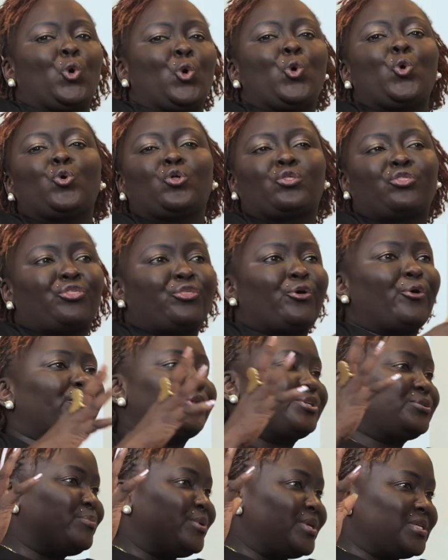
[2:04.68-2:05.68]
Who
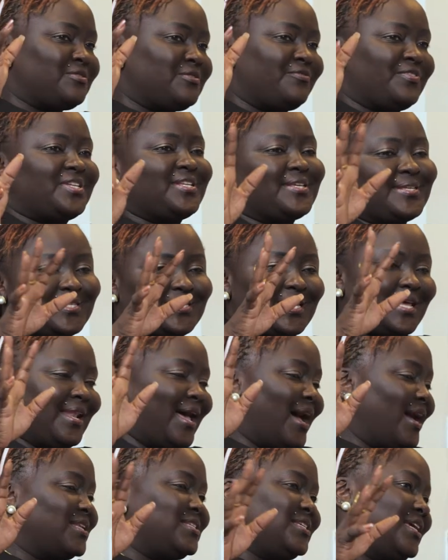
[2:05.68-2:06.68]
thought breastfeeding is an
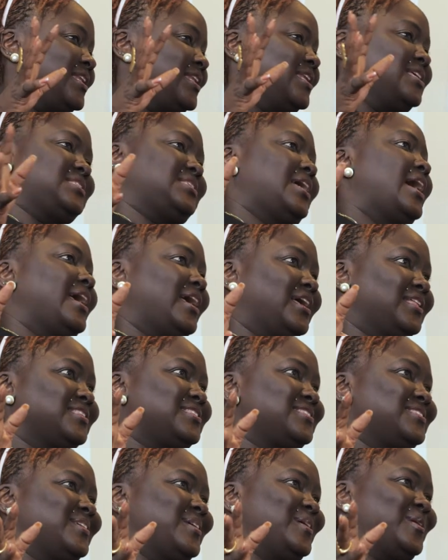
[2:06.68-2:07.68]
art and a
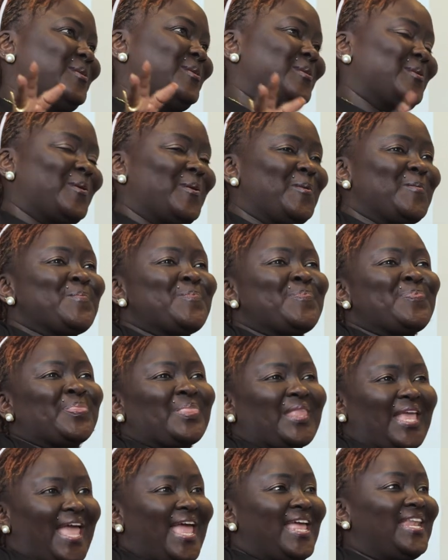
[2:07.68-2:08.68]
science, you know?
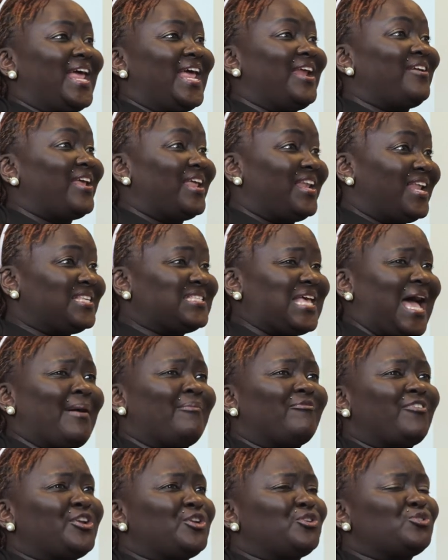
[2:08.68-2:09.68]
And I realized
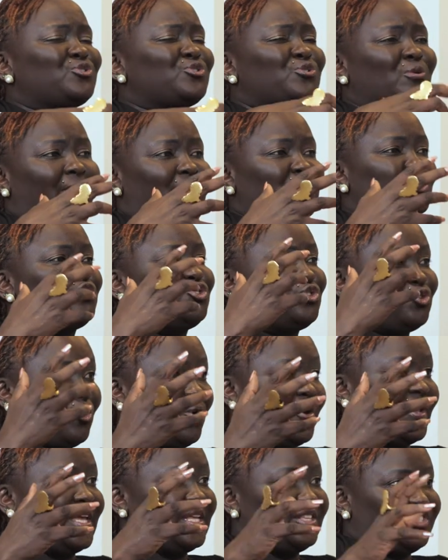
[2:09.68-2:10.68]
I'm finding so much
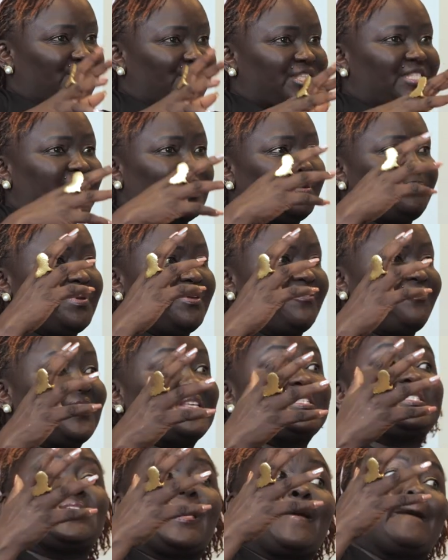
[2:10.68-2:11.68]
joy in just helping
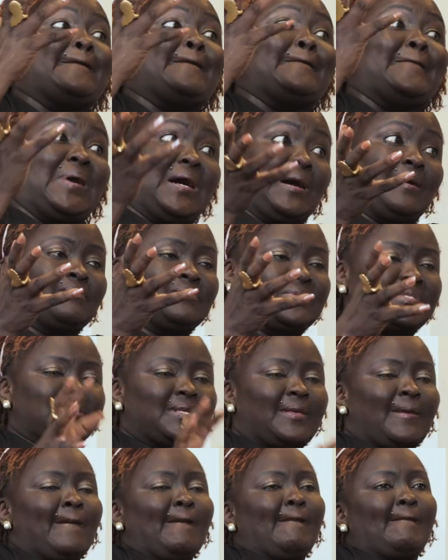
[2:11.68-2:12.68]
first-time moms
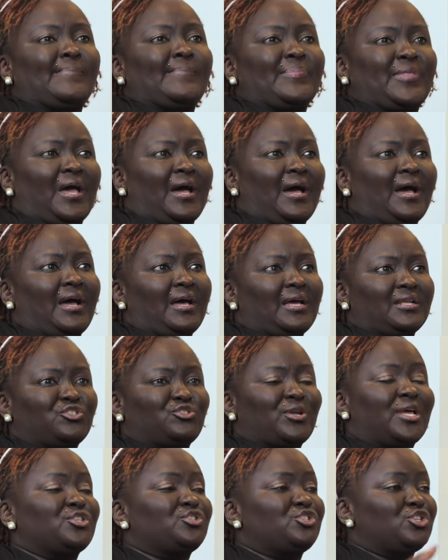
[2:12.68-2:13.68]

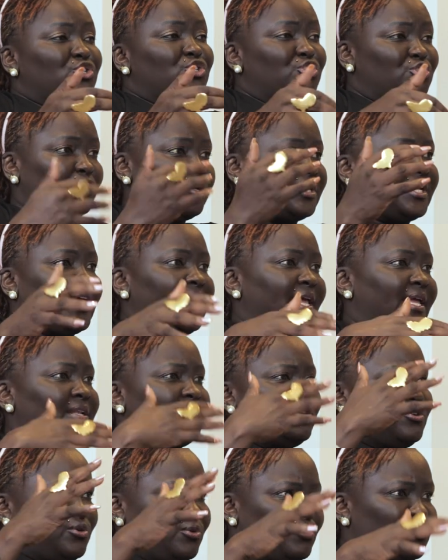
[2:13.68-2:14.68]
transition
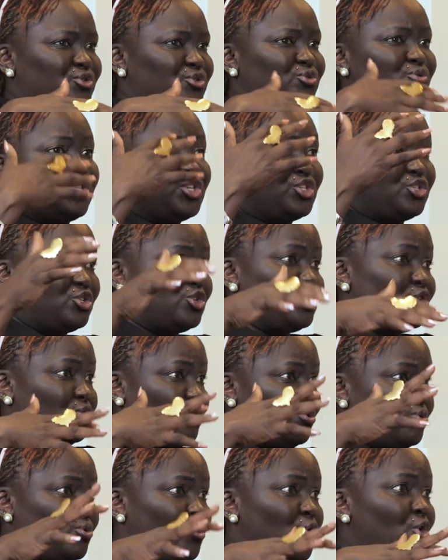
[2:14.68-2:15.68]
and, you know, to this
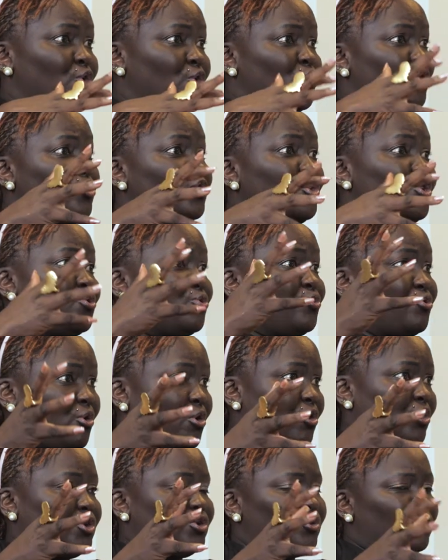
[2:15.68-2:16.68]
new
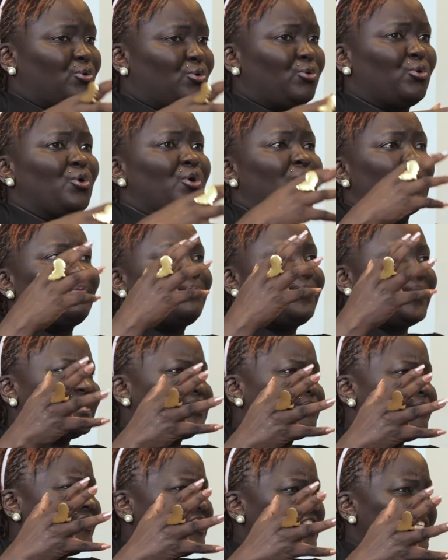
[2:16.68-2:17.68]
role, you know,
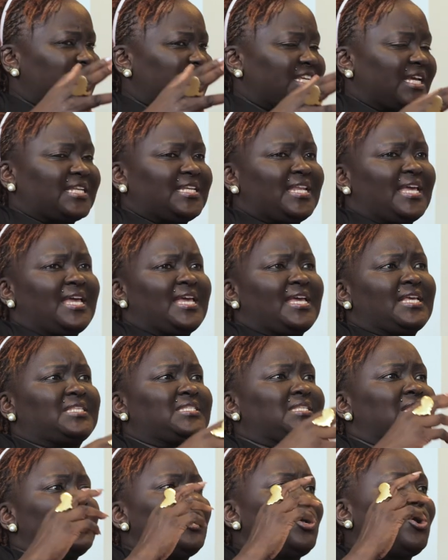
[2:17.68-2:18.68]
breastfeeding
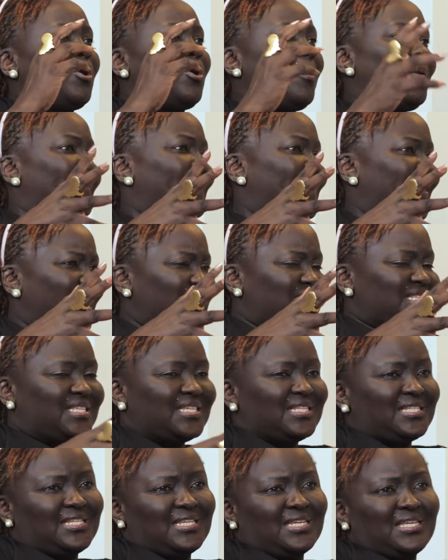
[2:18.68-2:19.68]
techniques,
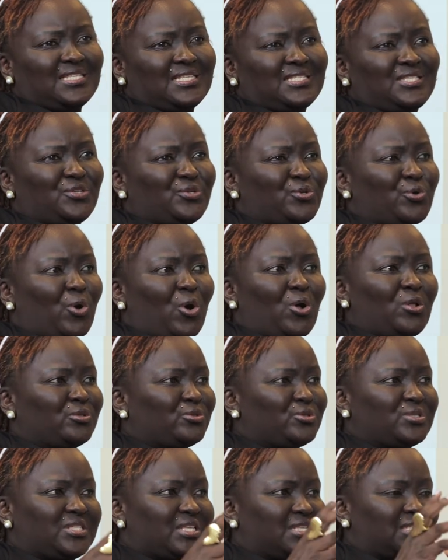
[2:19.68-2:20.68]
complexities, you know, all
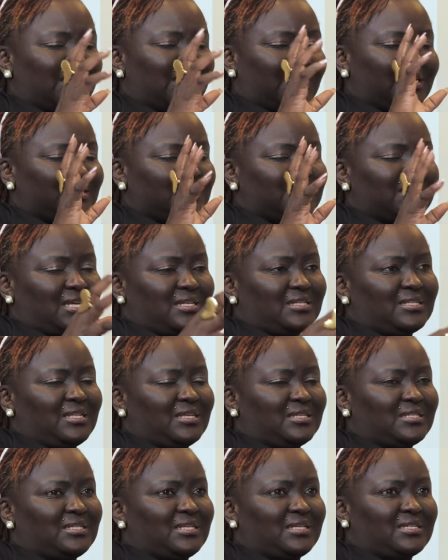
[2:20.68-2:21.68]
those things
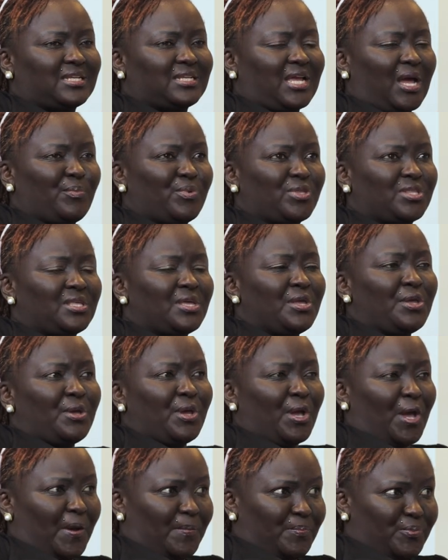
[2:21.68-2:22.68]
that come with
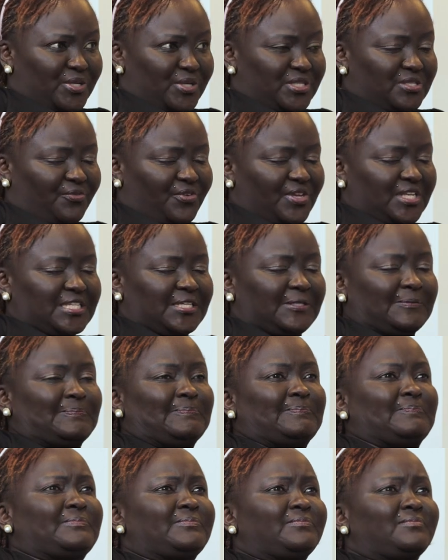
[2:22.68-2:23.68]

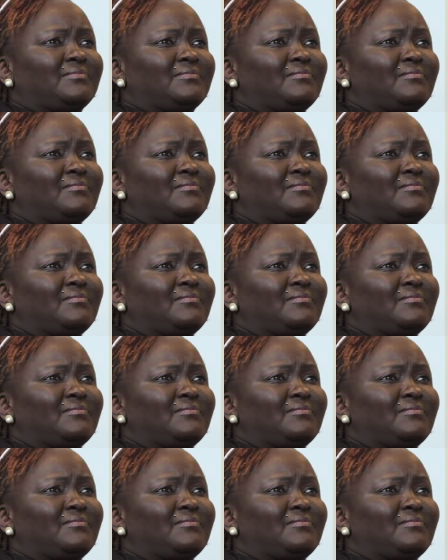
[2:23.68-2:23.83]
breastfeeding.